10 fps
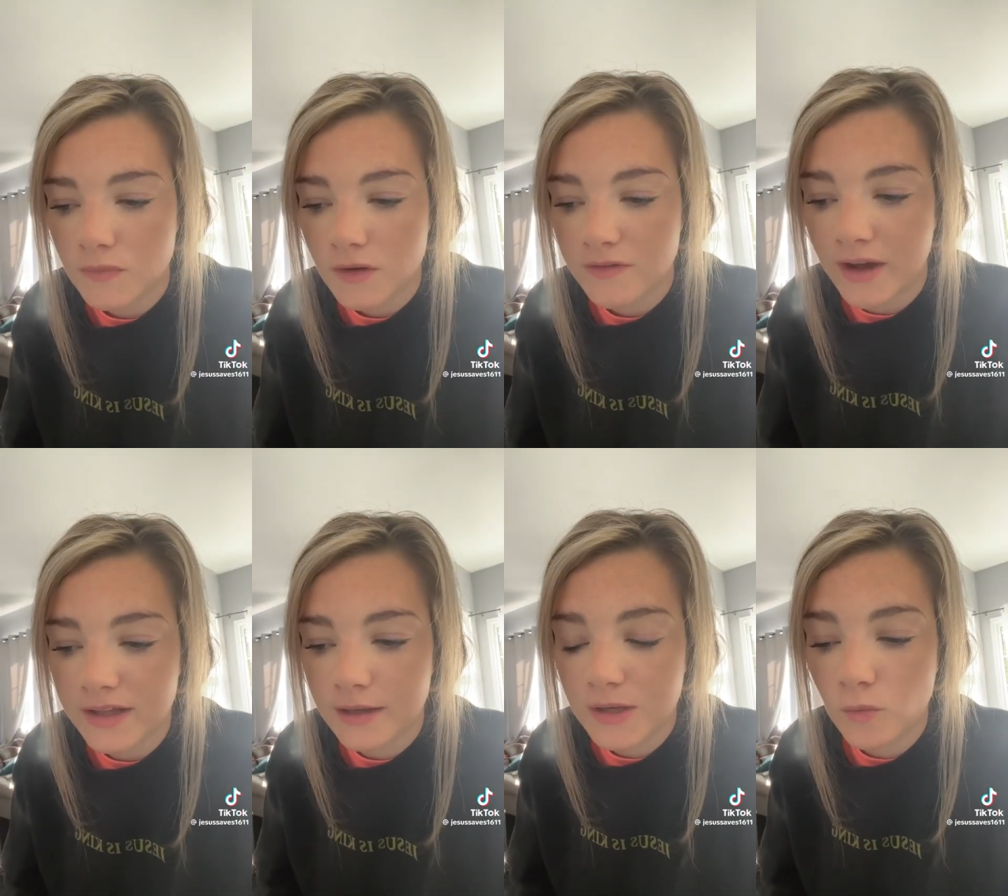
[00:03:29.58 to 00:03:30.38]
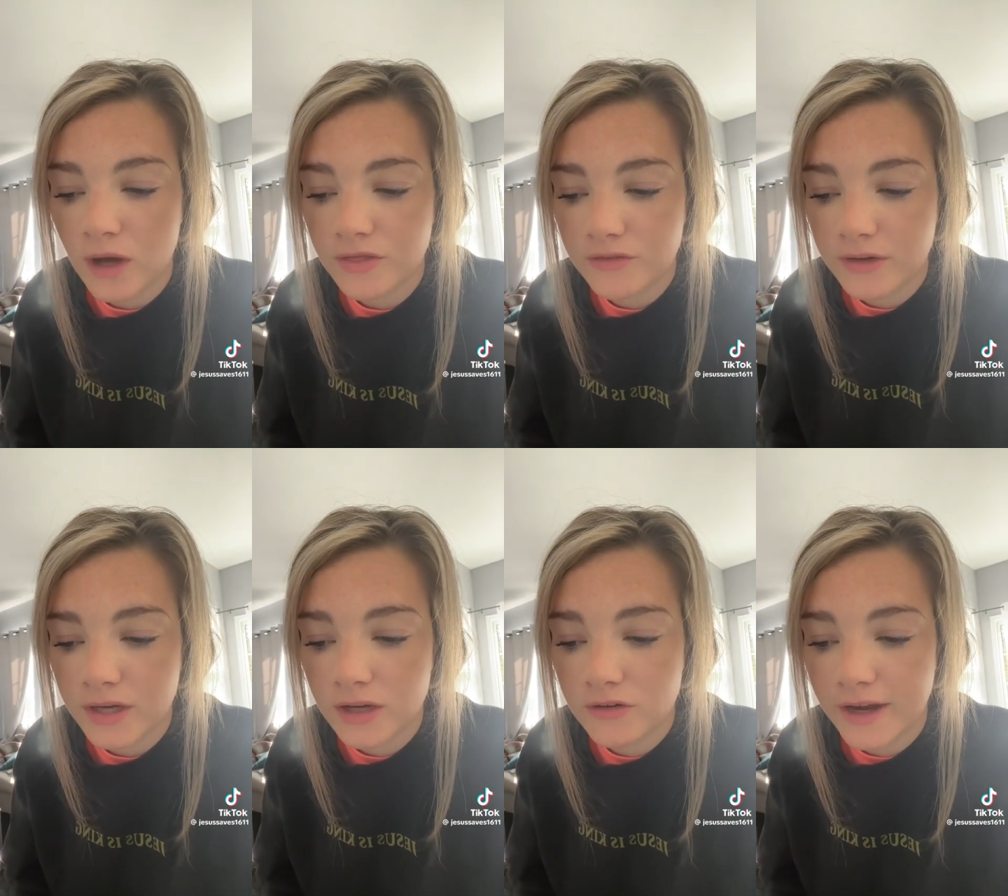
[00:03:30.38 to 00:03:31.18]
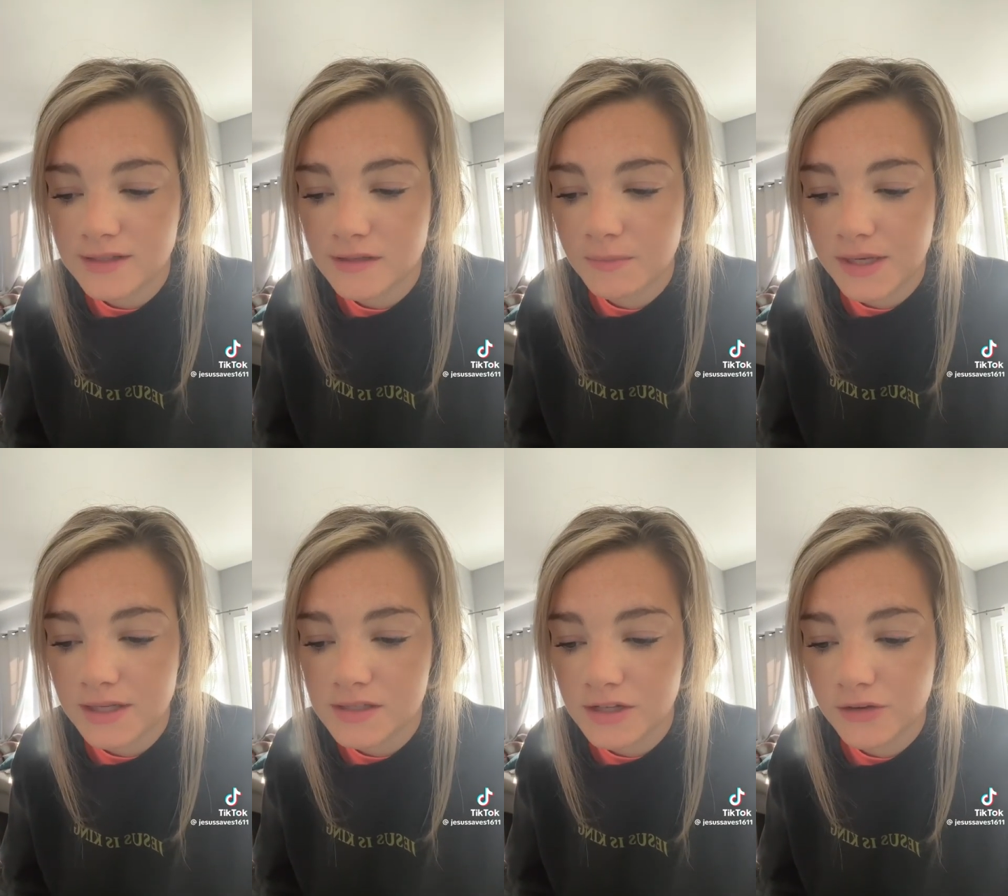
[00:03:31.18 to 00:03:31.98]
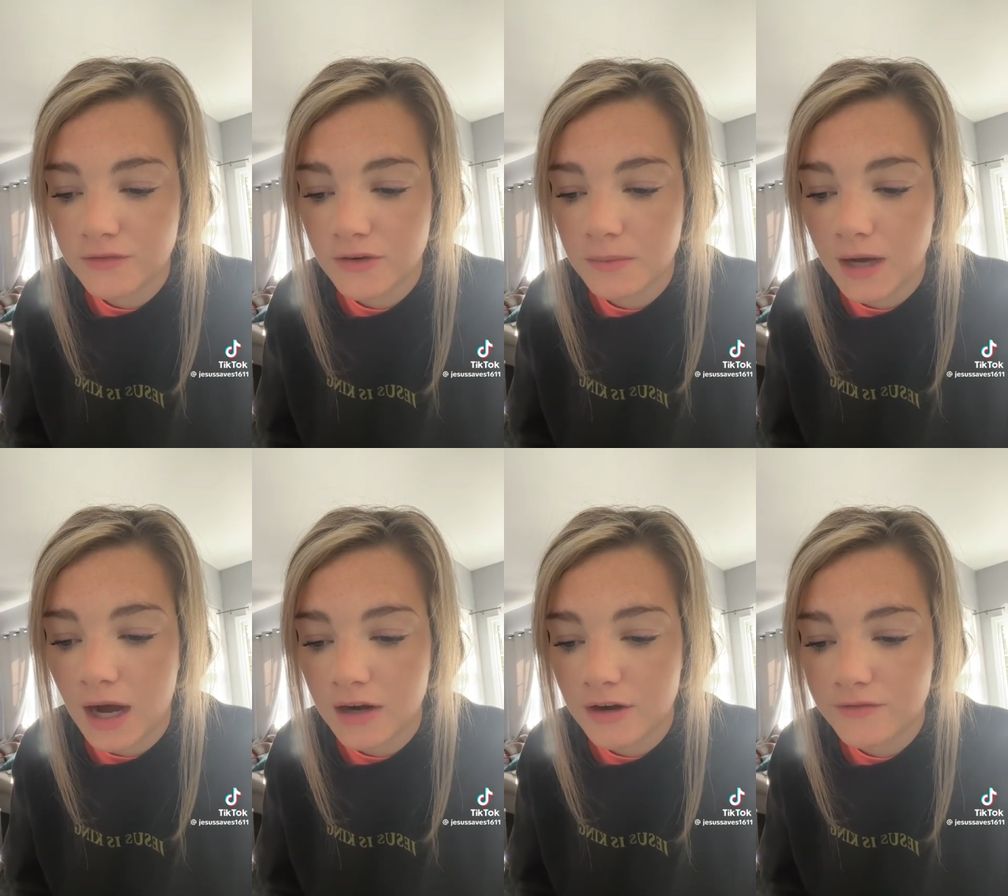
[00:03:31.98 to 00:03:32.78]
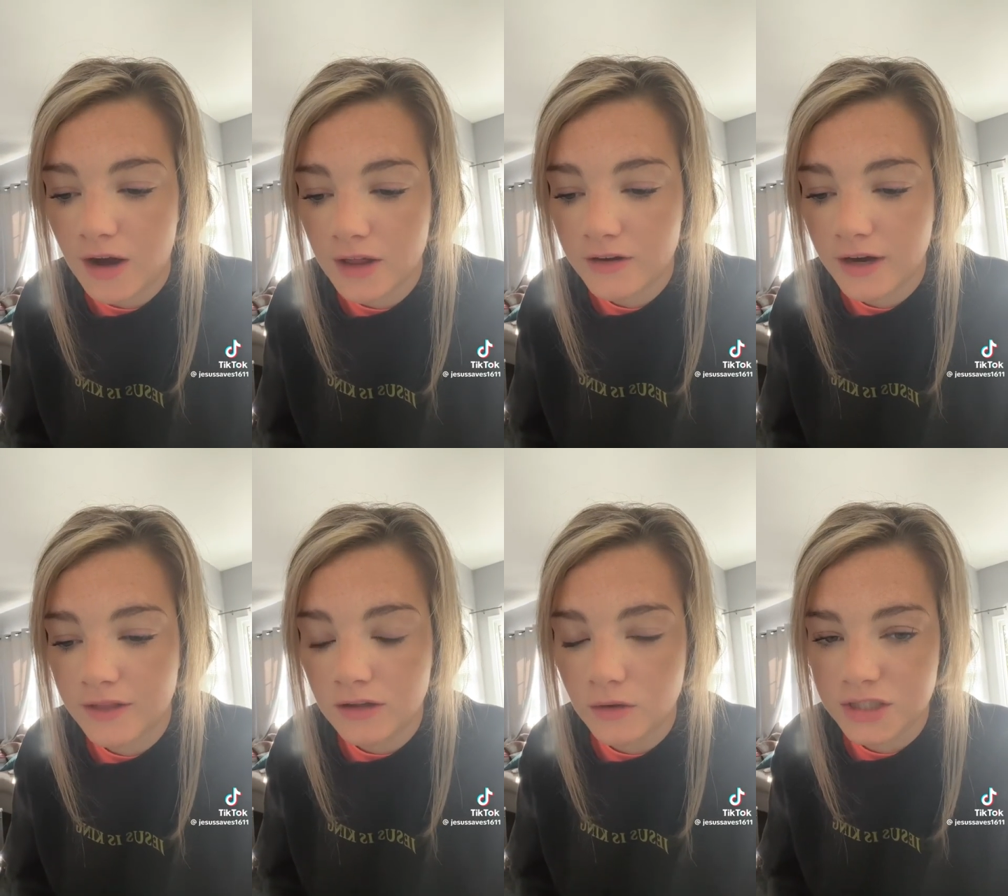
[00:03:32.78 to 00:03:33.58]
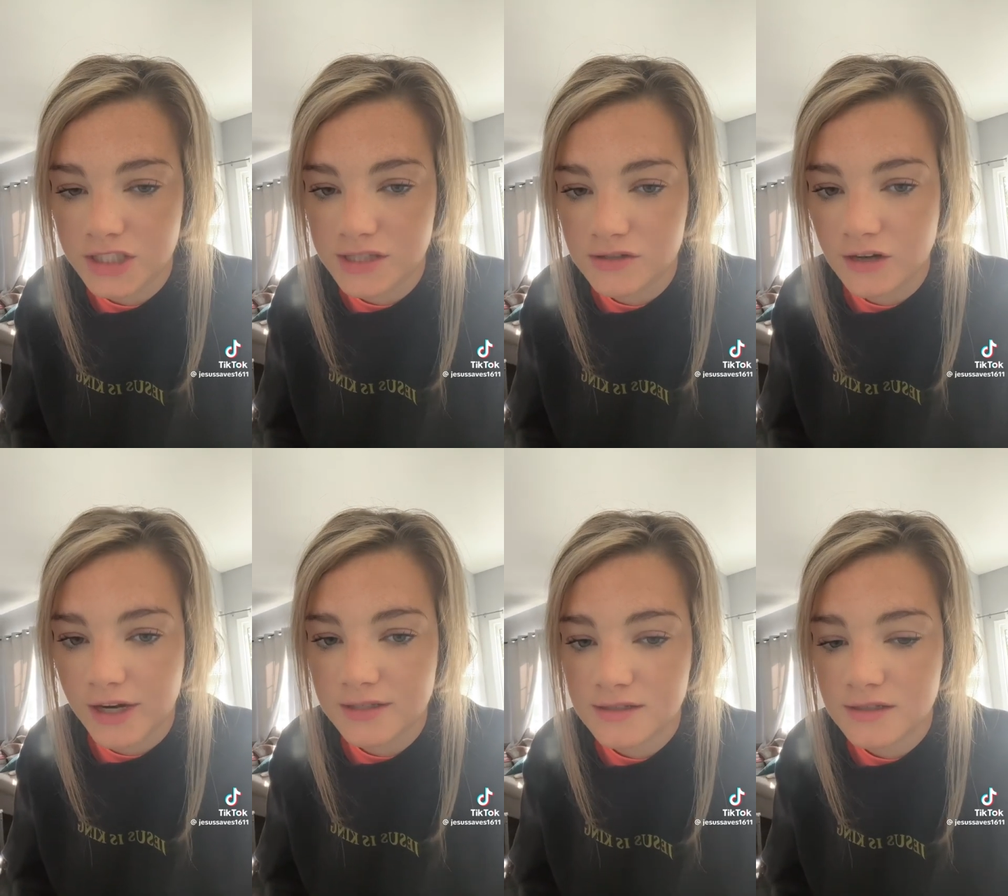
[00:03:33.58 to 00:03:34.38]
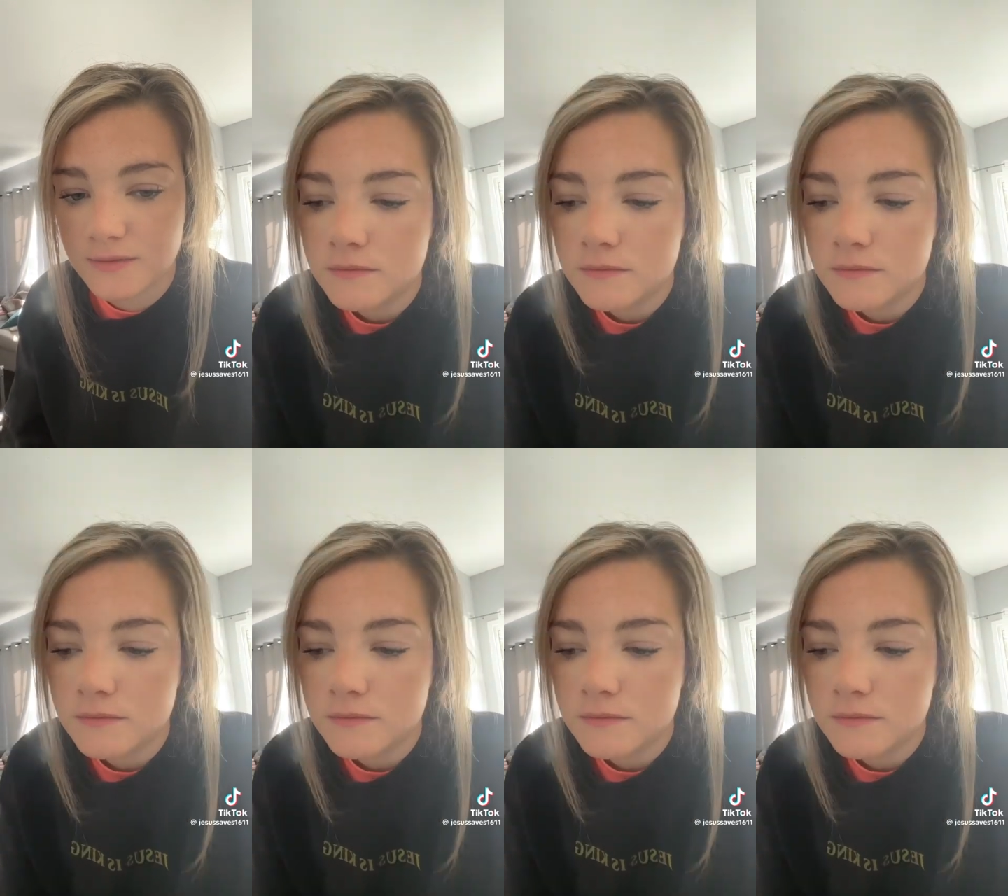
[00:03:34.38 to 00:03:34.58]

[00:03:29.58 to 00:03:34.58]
Philemon one three, "Grace and peace to you from God our Father and the Lord Jesus Christ."